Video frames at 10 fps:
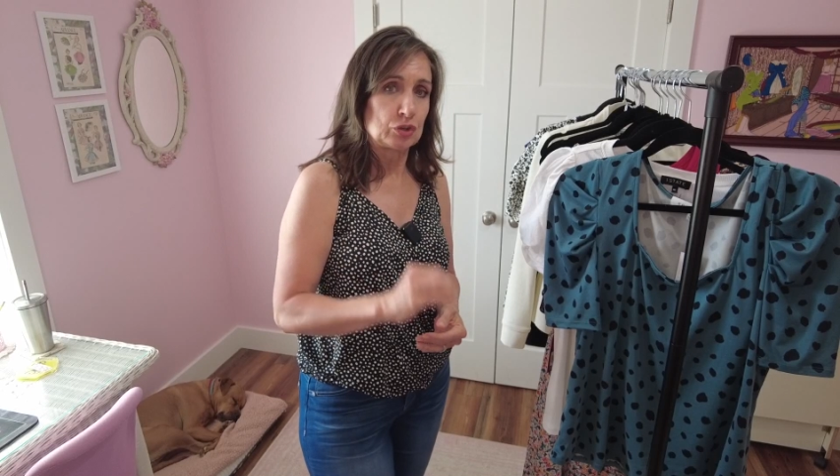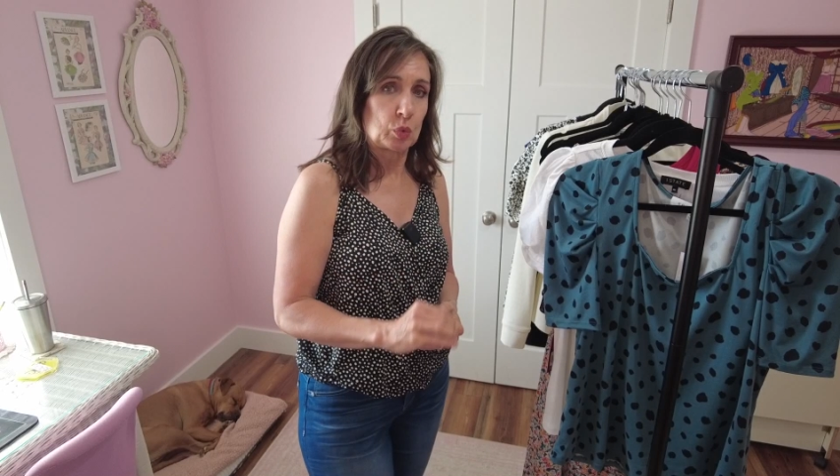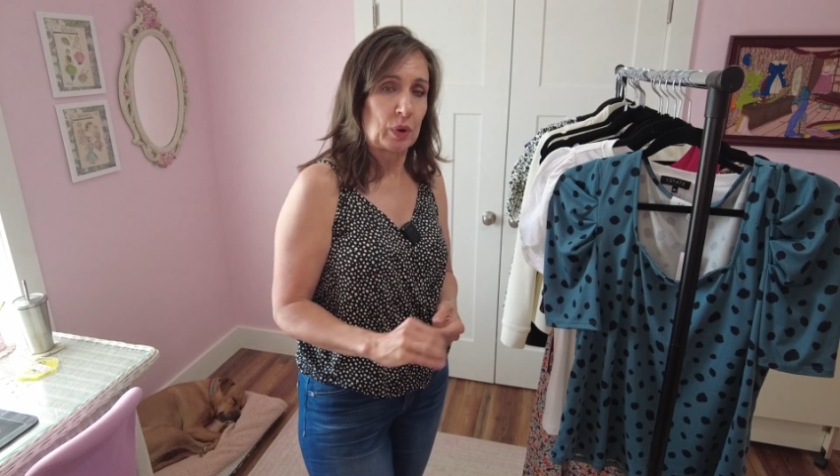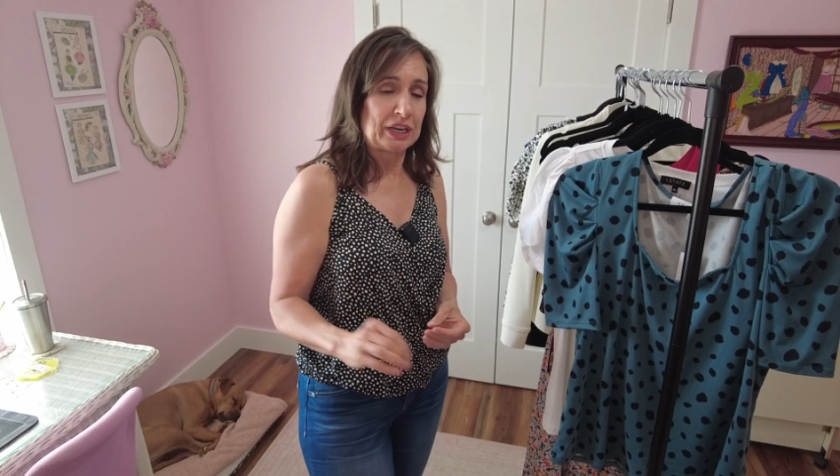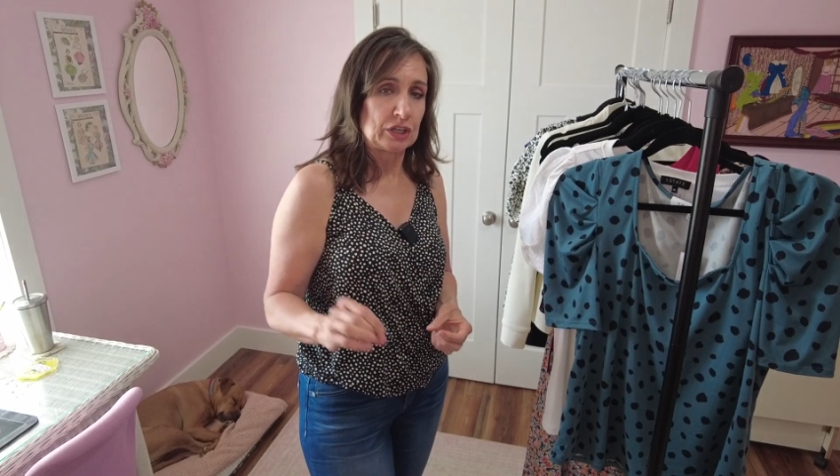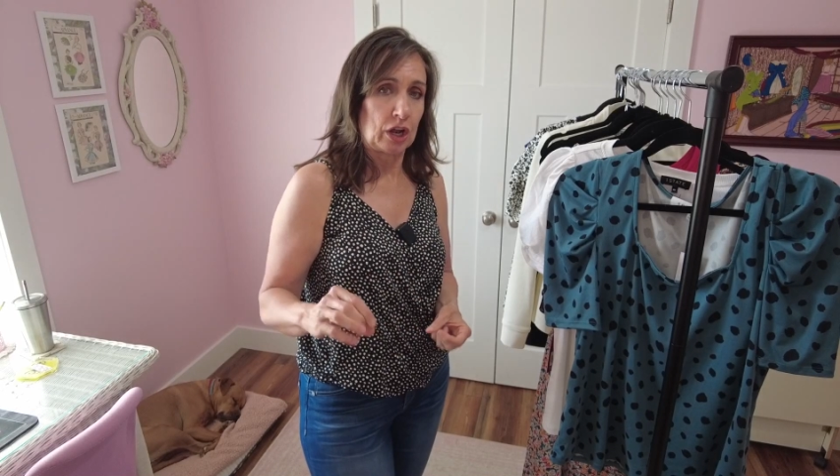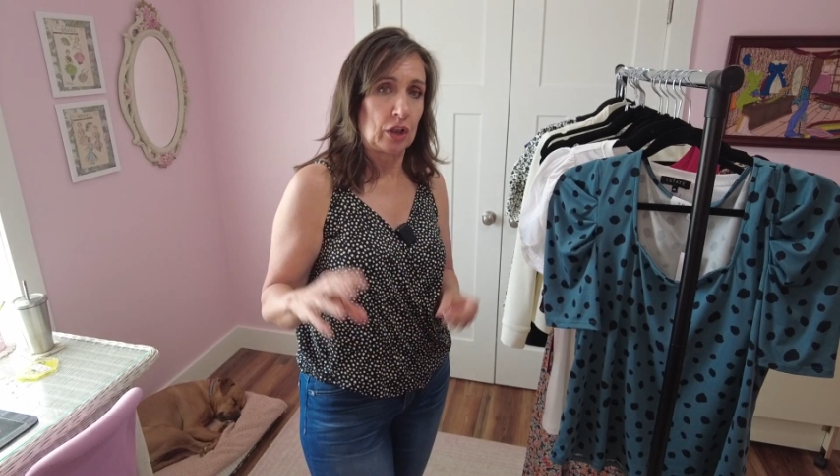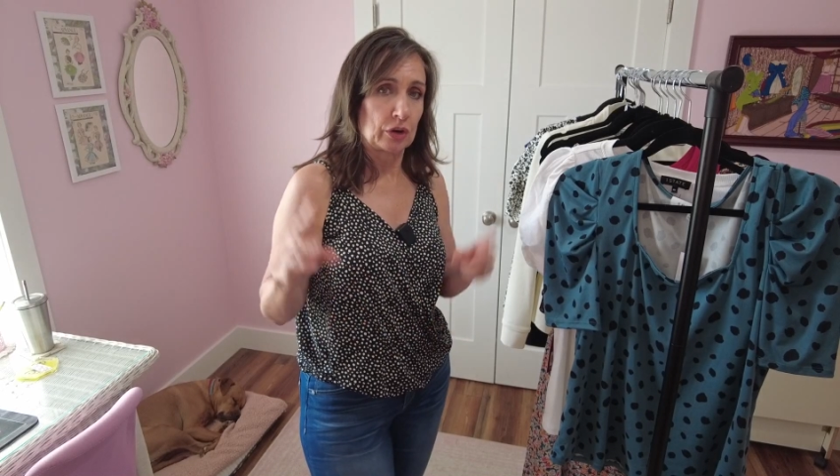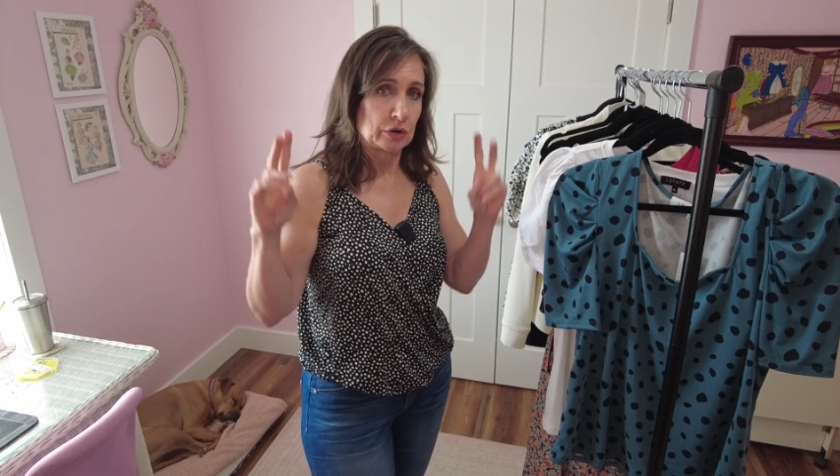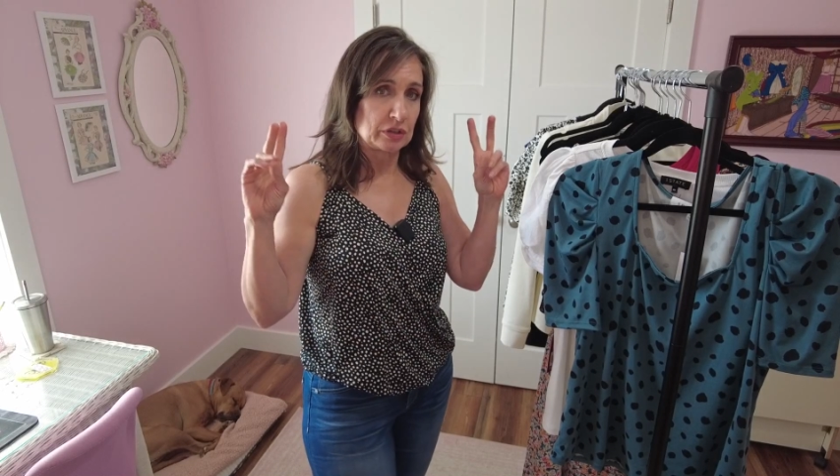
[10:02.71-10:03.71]

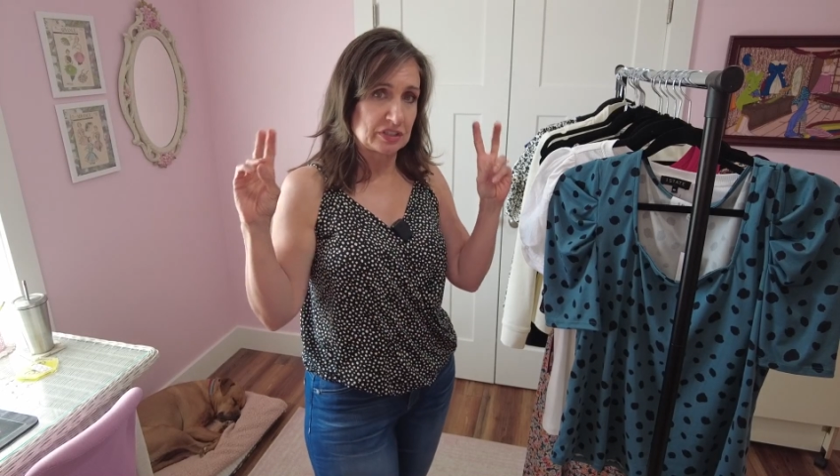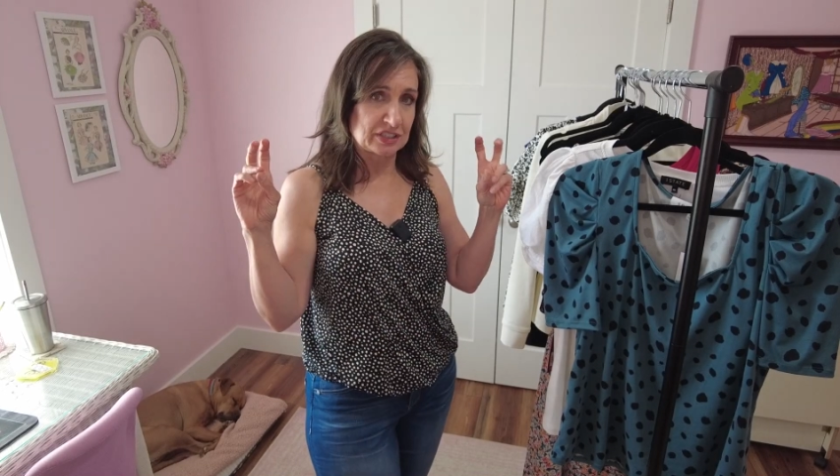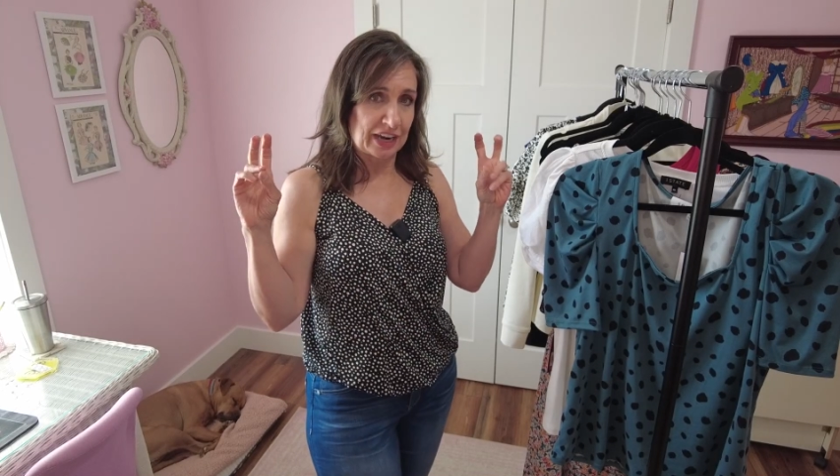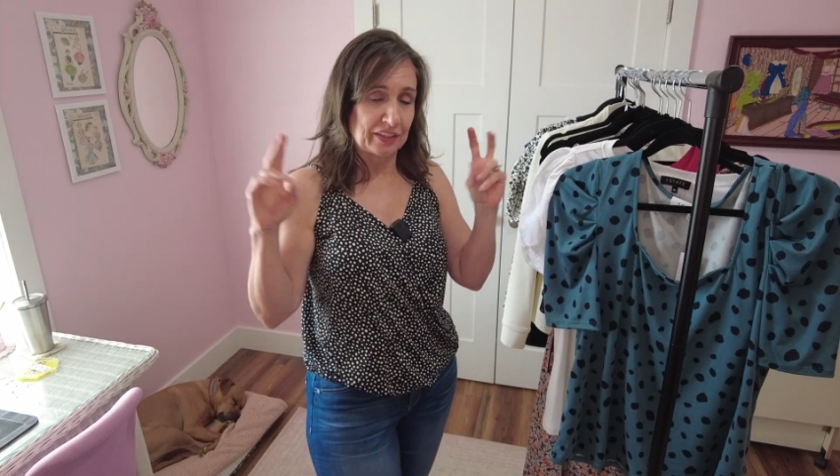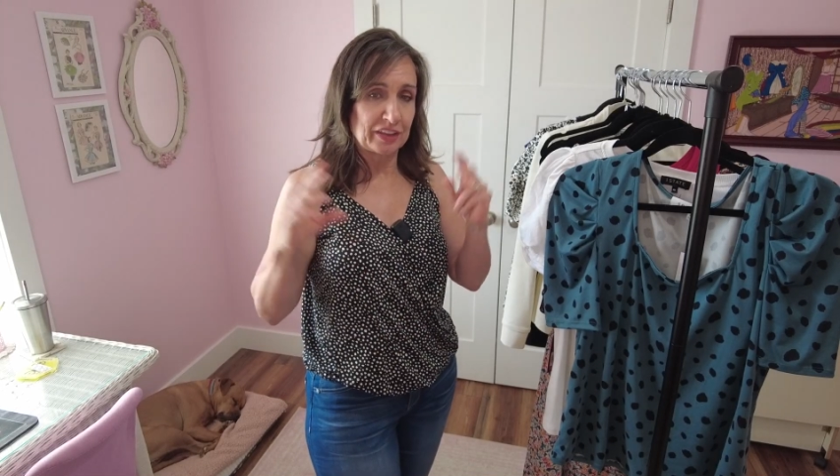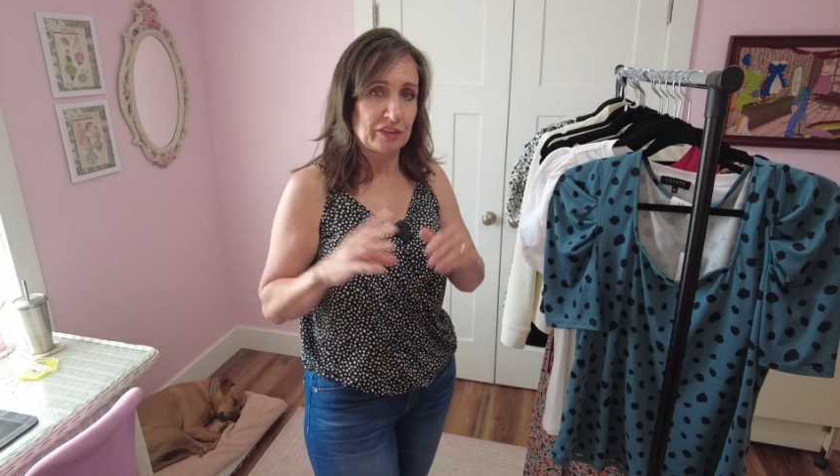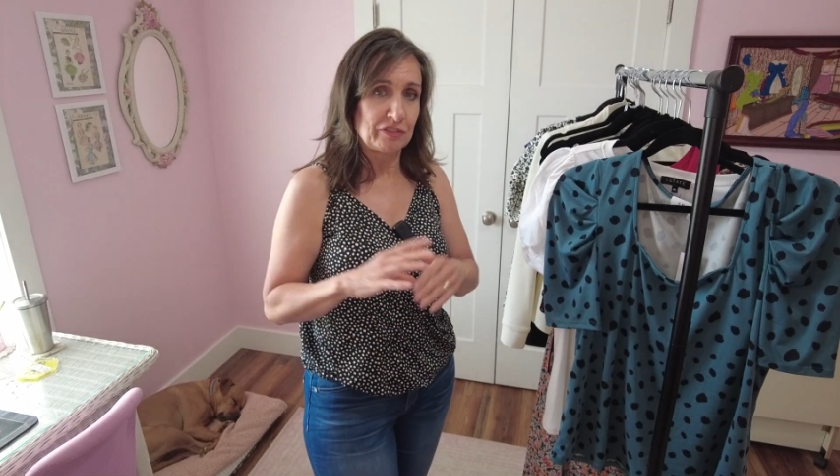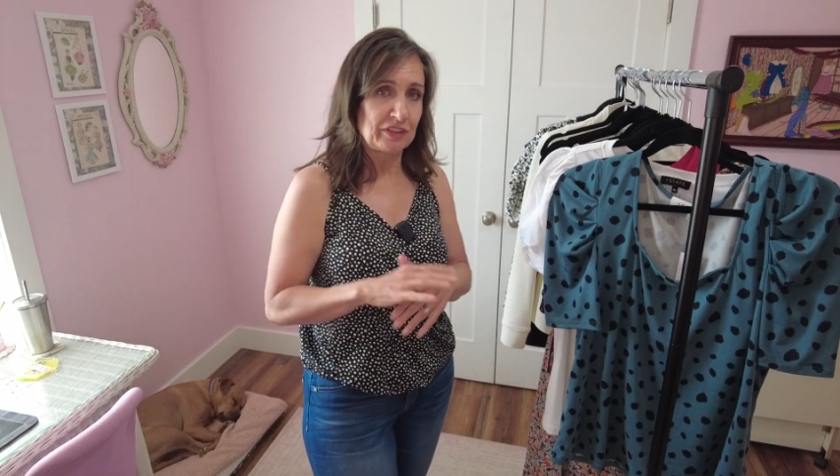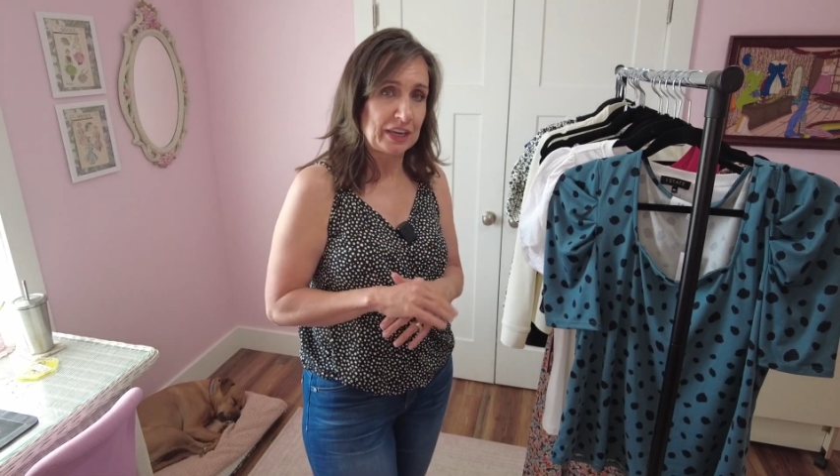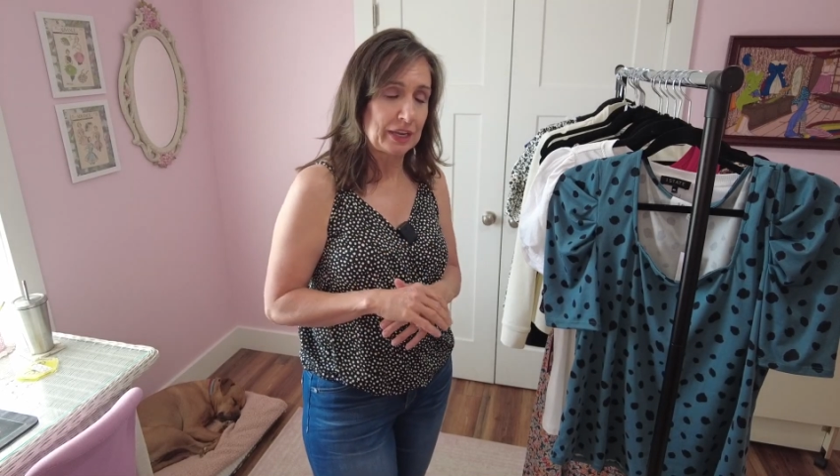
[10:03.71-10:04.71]
$20 styling
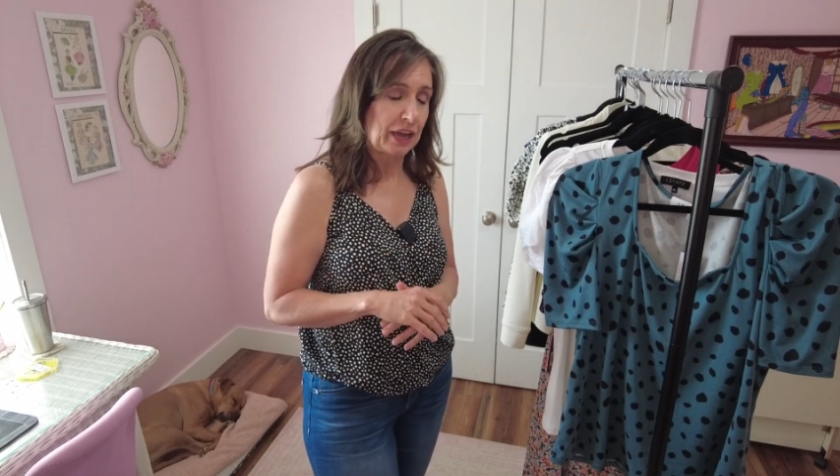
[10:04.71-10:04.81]
fee.